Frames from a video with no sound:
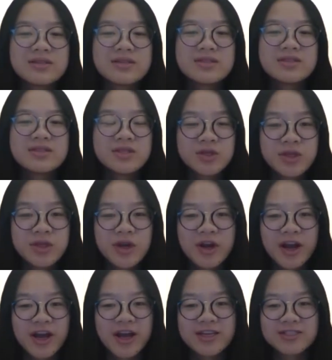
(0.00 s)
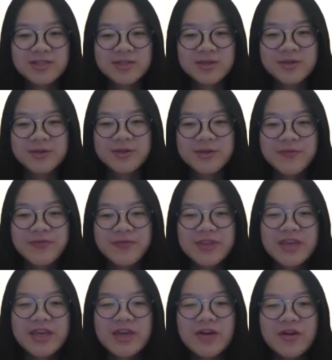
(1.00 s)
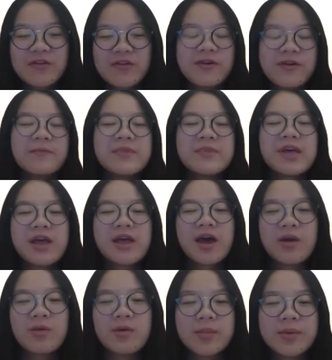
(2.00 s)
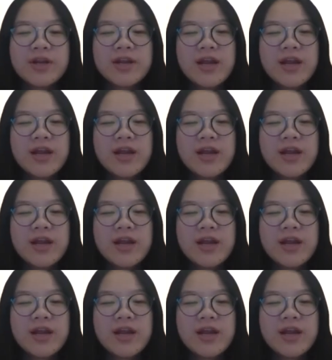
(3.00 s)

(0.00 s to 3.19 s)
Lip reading: junior high school. From that moment,